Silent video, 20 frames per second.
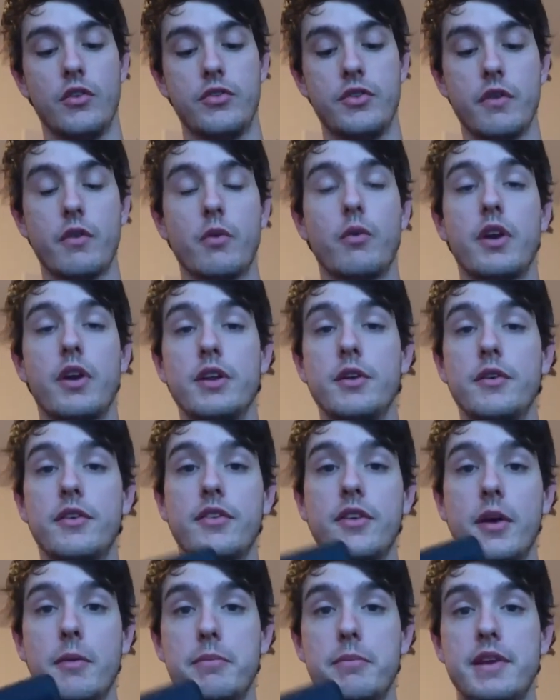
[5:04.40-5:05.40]
if you ever want to use
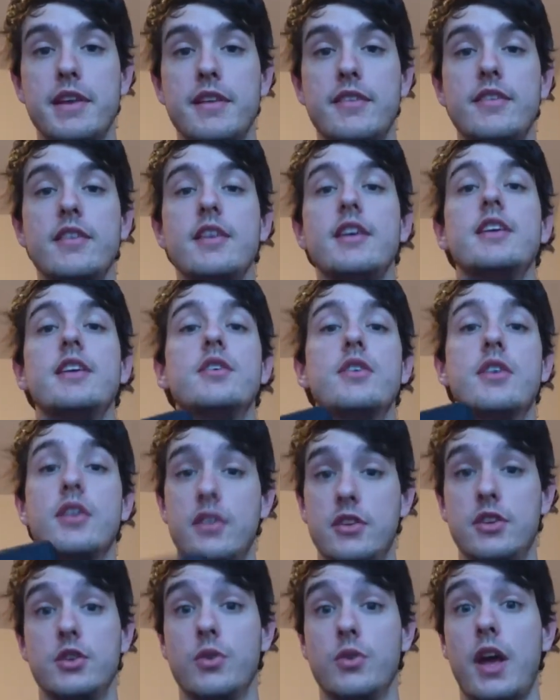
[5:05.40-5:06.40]
this on PC, you
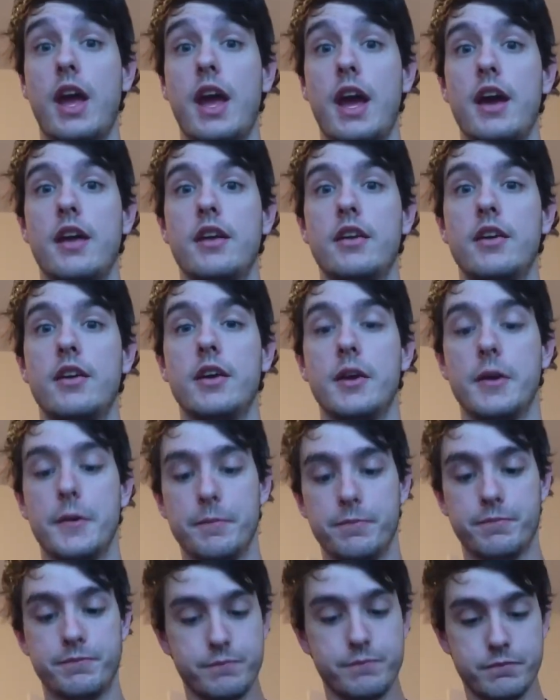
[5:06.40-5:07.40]
can.
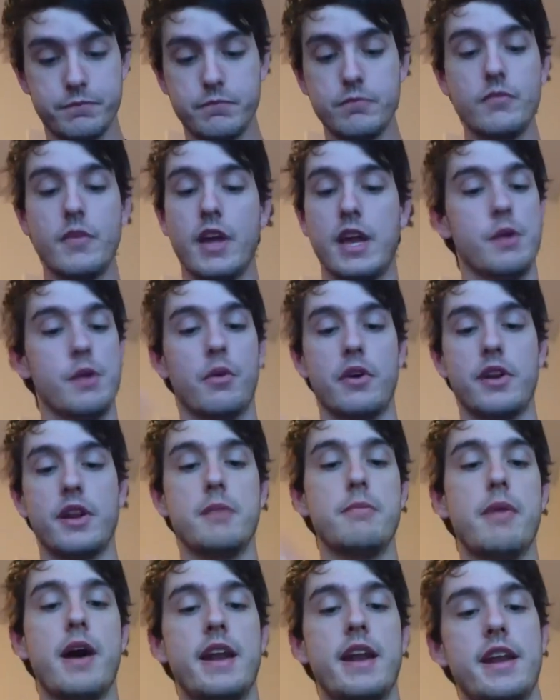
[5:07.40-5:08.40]
And you won't need
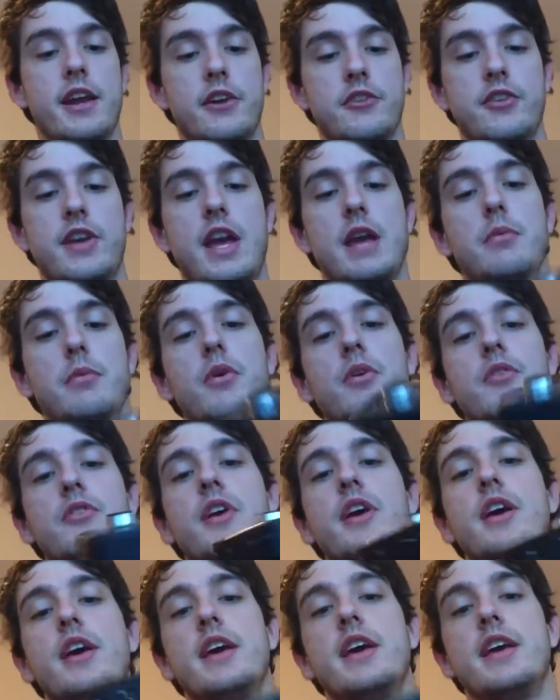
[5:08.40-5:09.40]
to buy any extra cables.
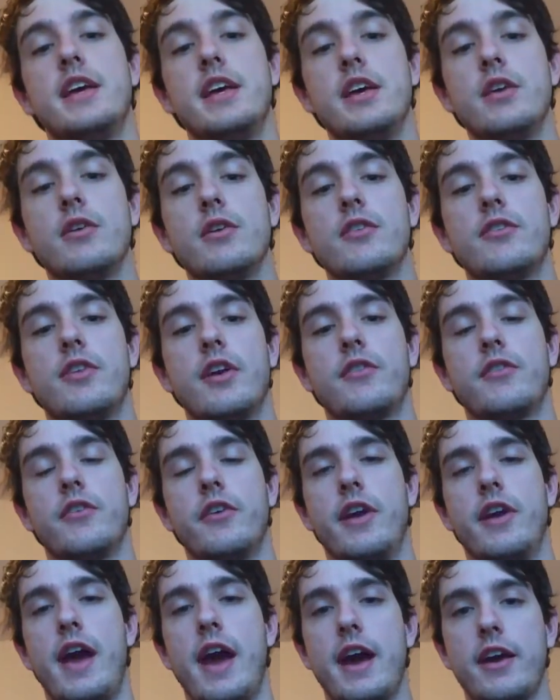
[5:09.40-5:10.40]
Here is like
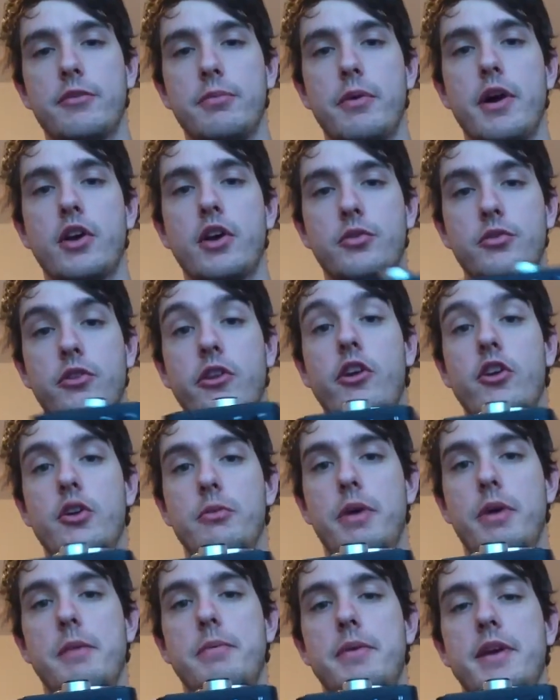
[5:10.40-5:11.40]
for Xbox, which I know you
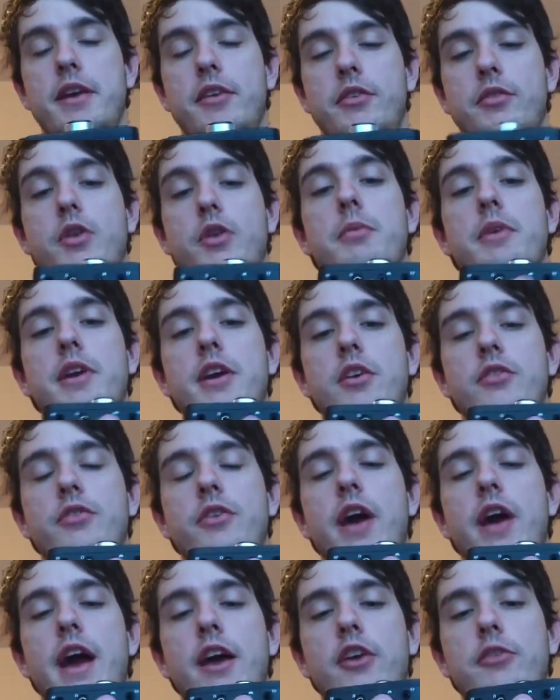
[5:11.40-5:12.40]
play PS3, but here's
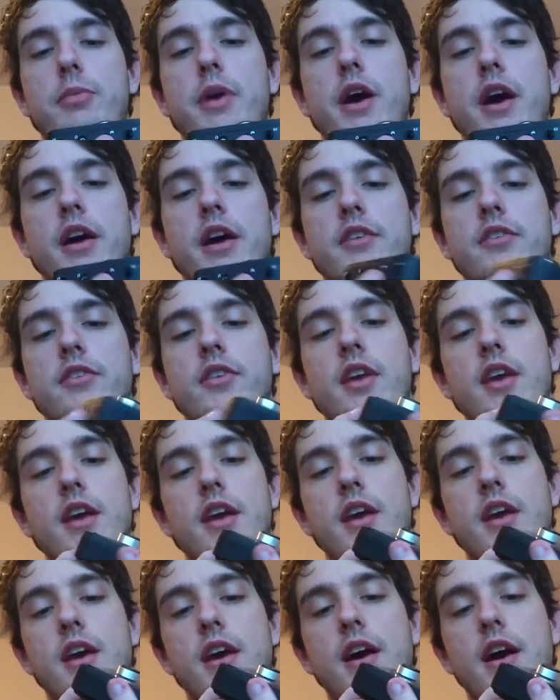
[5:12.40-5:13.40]
for Xbox.
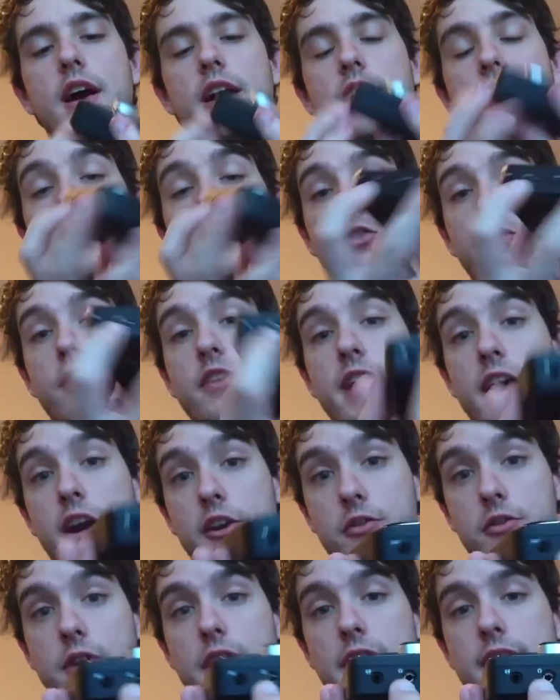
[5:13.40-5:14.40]
Here's for the
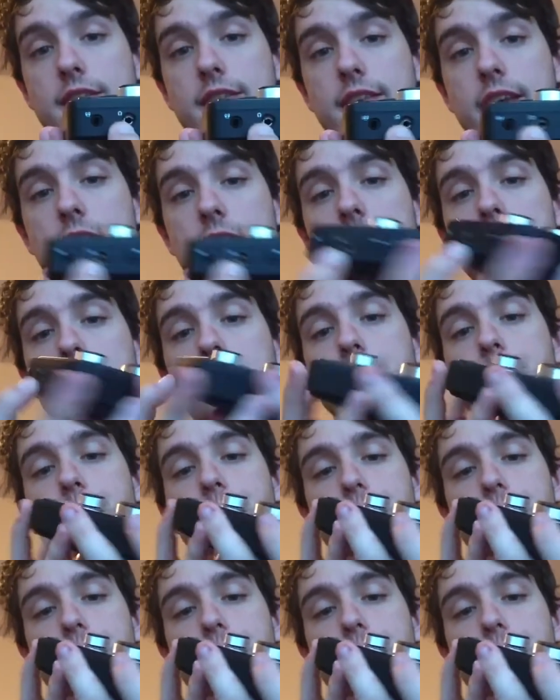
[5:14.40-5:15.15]
actual headset.